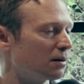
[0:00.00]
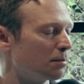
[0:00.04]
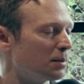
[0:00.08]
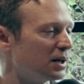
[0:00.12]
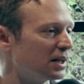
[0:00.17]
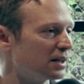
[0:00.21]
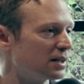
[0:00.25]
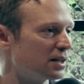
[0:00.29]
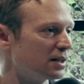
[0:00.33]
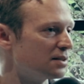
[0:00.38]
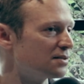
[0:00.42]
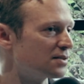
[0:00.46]
I
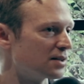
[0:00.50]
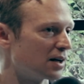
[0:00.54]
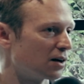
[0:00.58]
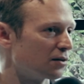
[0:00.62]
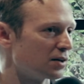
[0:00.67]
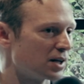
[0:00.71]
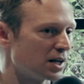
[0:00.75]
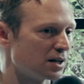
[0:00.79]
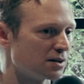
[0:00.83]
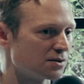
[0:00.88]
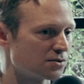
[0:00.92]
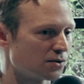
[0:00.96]
mean, kids
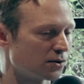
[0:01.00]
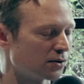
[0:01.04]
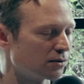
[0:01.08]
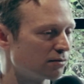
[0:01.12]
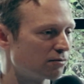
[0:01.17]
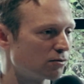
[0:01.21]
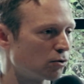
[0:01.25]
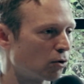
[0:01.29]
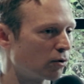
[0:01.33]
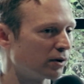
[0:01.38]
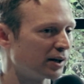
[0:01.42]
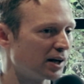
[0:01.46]
nowadays are
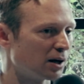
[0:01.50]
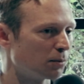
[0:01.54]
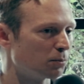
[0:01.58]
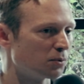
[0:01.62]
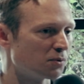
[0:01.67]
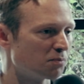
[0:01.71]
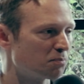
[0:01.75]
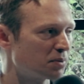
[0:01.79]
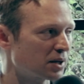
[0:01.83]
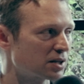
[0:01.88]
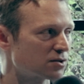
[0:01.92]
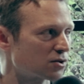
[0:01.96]
growing up
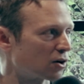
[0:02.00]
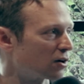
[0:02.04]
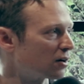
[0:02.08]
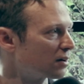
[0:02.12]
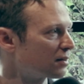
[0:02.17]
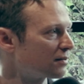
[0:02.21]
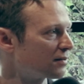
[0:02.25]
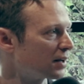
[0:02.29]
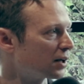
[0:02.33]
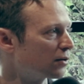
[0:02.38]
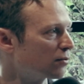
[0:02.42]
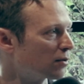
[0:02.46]
with
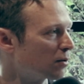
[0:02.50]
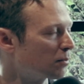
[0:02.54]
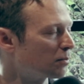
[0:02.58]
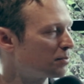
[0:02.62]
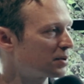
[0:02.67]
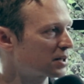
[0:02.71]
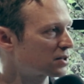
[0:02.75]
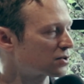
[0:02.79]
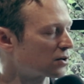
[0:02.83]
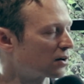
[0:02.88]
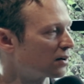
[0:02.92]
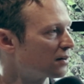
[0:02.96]
Pixar. They grew up
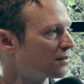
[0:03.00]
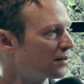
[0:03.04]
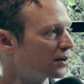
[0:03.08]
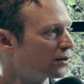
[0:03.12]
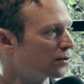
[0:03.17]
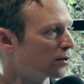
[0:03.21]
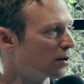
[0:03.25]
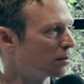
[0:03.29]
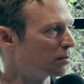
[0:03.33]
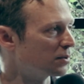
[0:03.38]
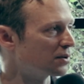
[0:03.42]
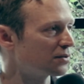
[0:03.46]
with Pixar. They
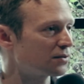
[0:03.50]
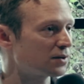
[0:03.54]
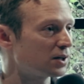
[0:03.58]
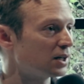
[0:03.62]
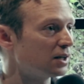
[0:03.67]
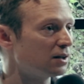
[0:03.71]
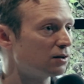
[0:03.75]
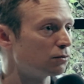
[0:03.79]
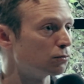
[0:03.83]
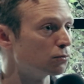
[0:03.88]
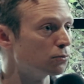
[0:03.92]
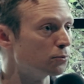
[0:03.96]
grew up with
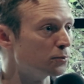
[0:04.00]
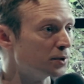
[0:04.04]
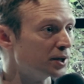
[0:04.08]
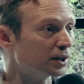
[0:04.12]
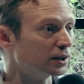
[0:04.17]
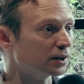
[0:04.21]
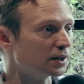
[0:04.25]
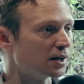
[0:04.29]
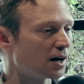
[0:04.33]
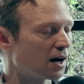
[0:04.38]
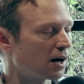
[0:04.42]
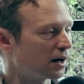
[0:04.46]

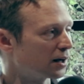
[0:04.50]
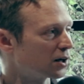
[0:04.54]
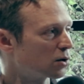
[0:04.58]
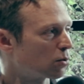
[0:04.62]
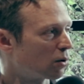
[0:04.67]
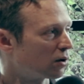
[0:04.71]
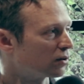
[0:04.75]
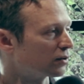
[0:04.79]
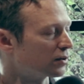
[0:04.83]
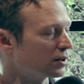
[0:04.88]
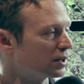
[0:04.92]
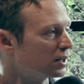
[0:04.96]
really high
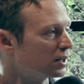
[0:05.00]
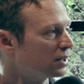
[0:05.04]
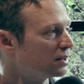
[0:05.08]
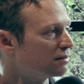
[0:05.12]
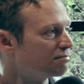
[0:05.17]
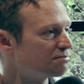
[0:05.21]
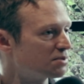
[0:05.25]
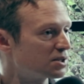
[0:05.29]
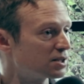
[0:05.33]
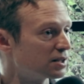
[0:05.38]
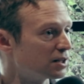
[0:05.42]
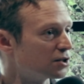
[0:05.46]
quality
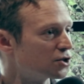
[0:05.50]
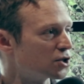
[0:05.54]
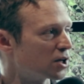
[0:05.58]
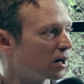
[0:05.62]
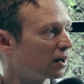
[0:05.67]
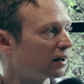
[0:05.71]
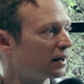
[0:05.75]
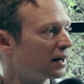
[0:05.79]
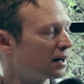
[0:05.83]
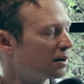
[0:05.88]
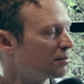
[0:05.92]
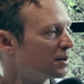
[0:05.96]

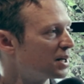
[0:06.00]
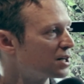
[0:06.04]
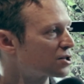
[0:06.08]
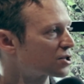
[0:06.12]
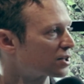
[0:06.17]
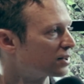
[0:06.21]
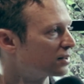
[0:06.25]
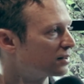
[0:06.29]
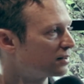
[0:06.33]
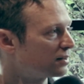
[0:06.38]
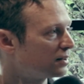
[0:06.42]
CGI animation.